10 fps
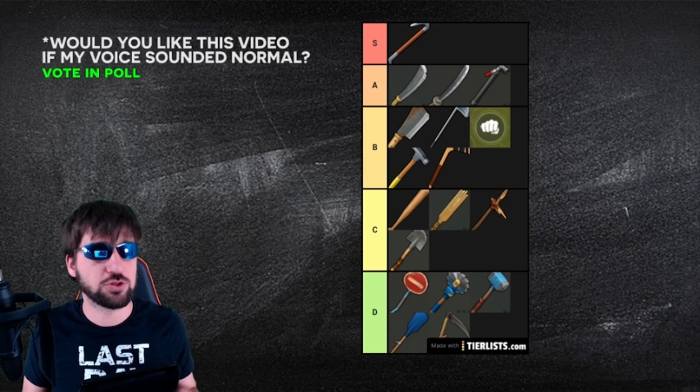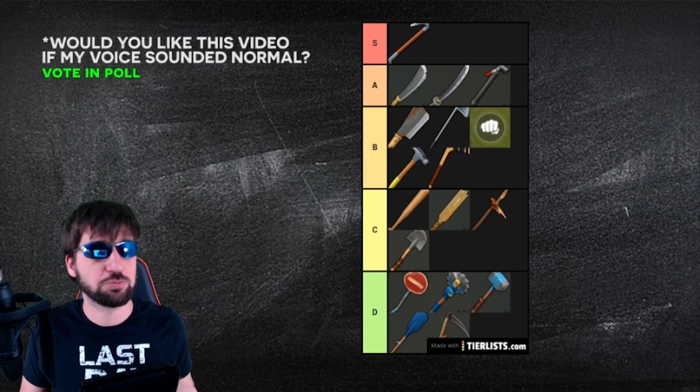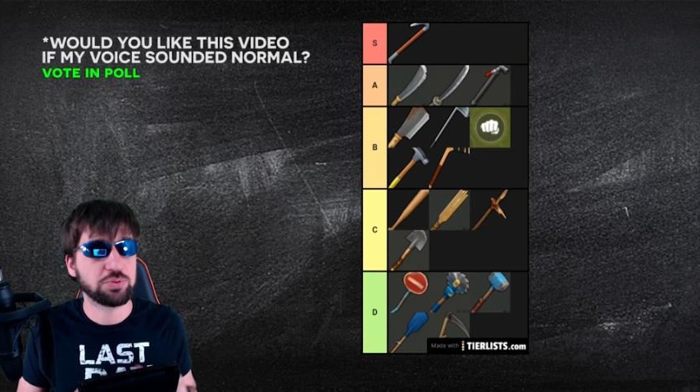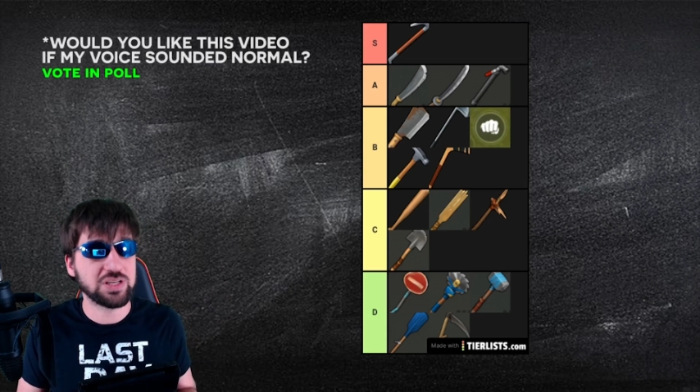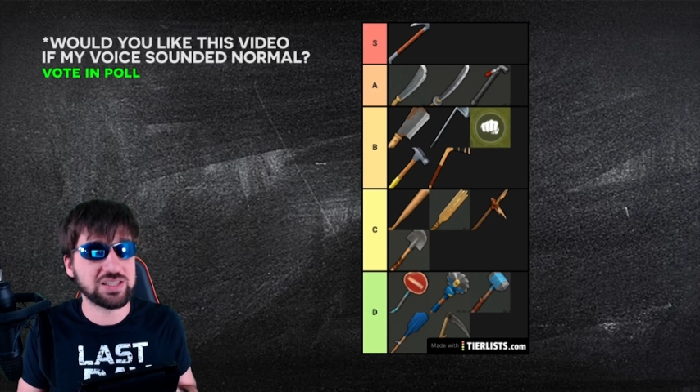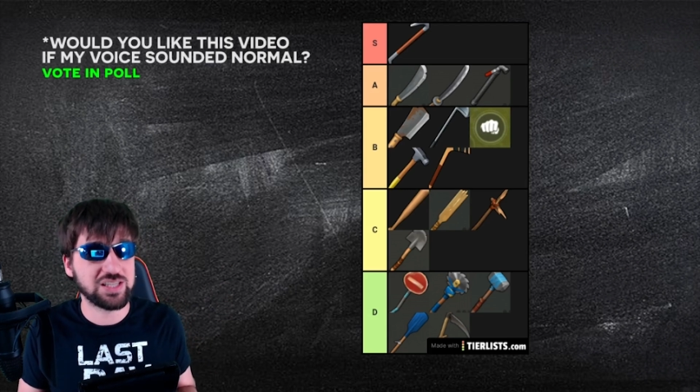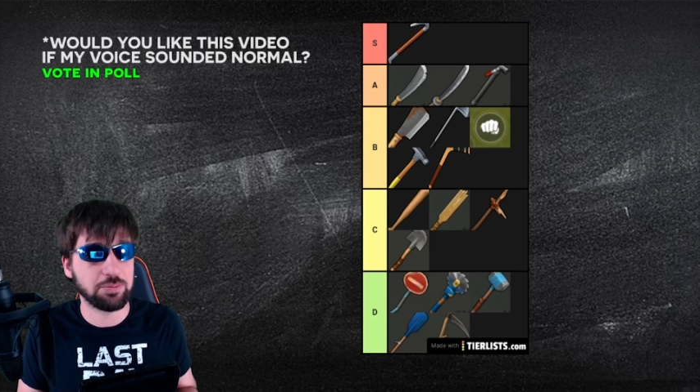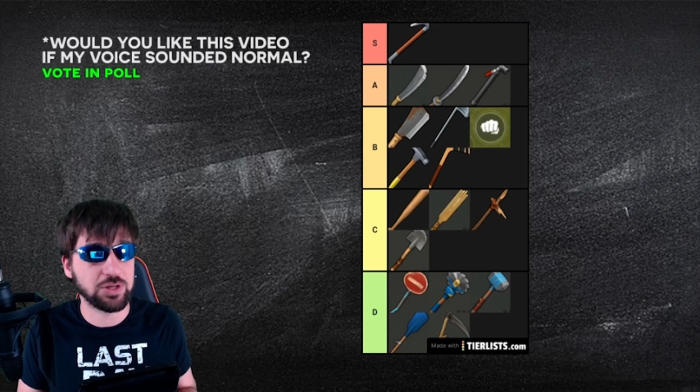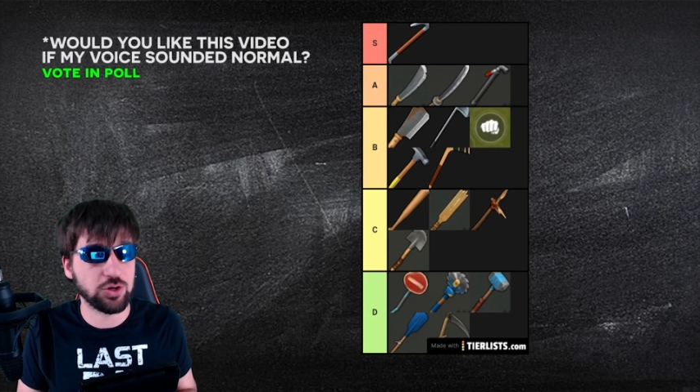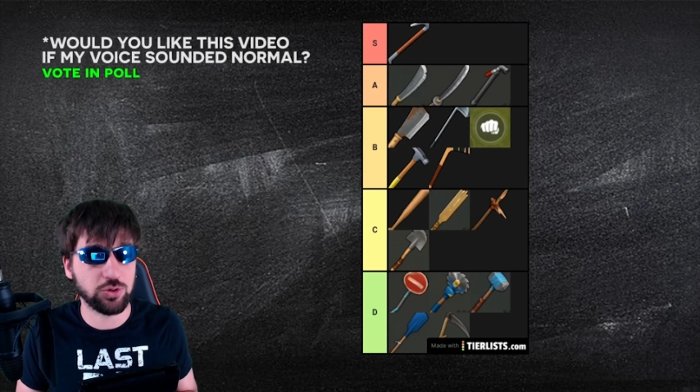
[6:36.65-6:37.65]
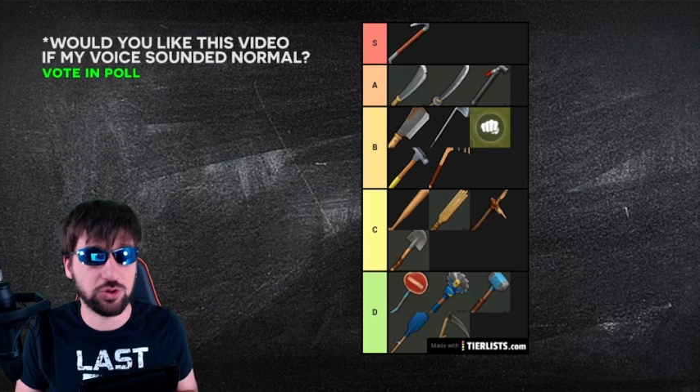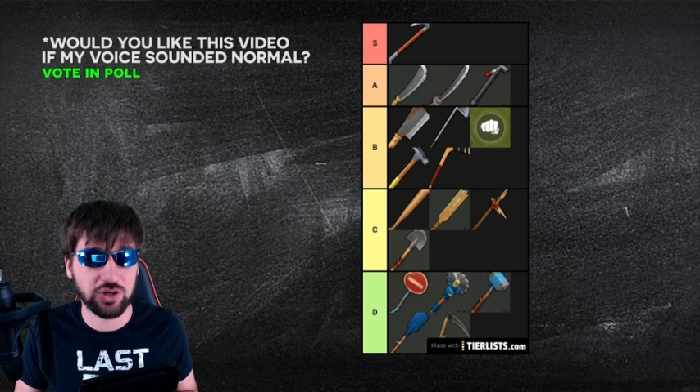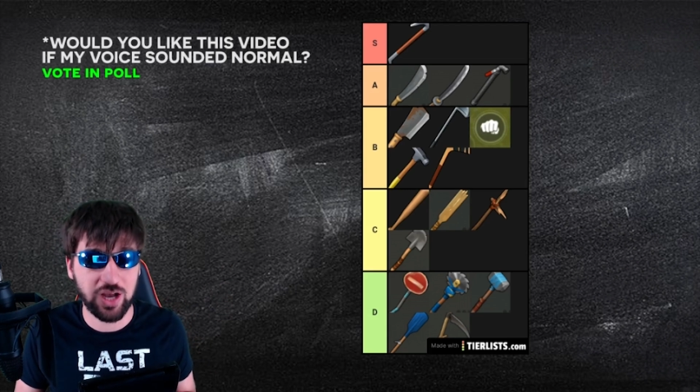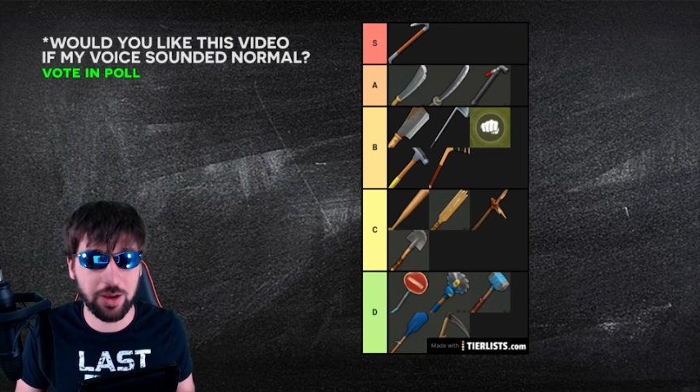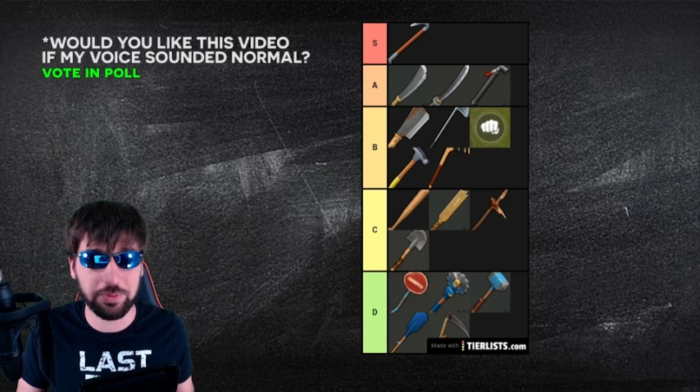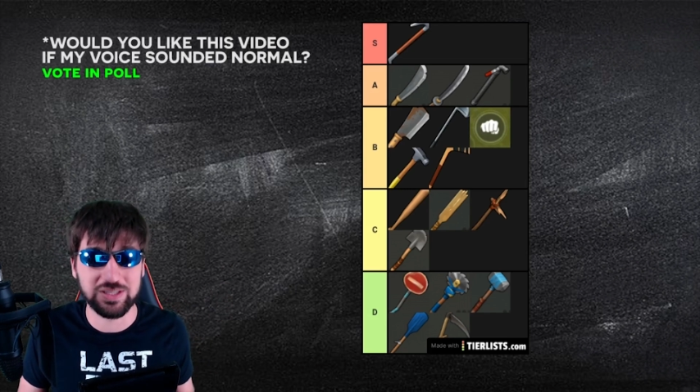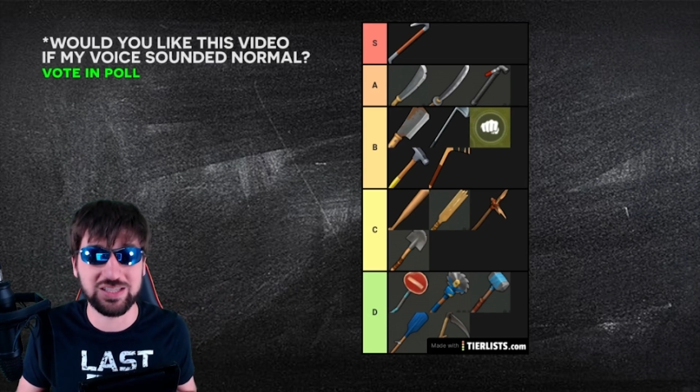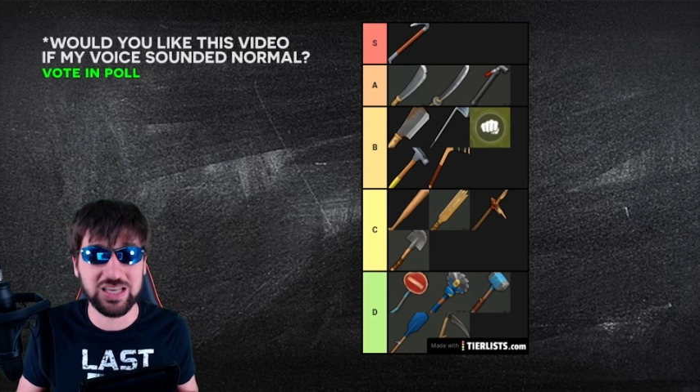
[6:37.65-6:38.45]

so please let me know in your comments